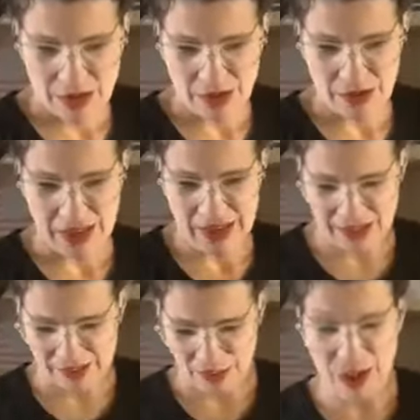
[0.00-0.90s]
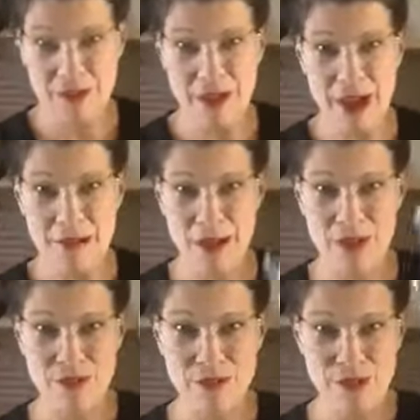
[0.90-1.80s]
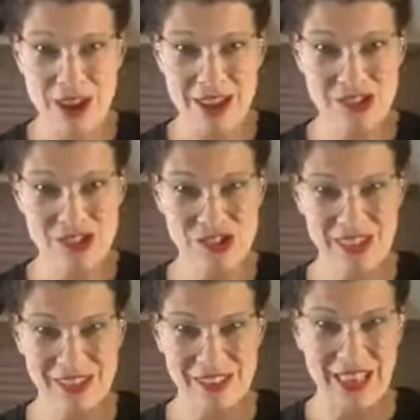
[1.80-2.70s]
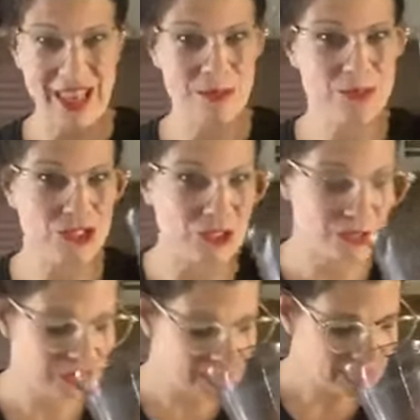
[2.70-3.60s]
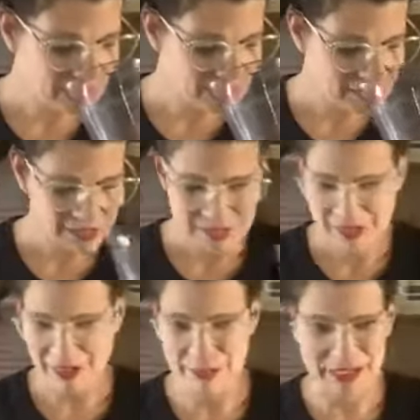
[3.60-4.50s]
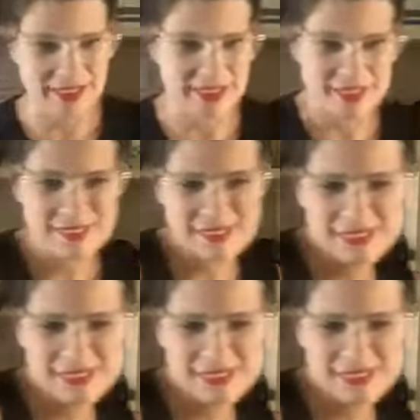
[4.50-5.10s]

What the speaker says: Okay, so I've got my fresh lime juice. Oh my gosh.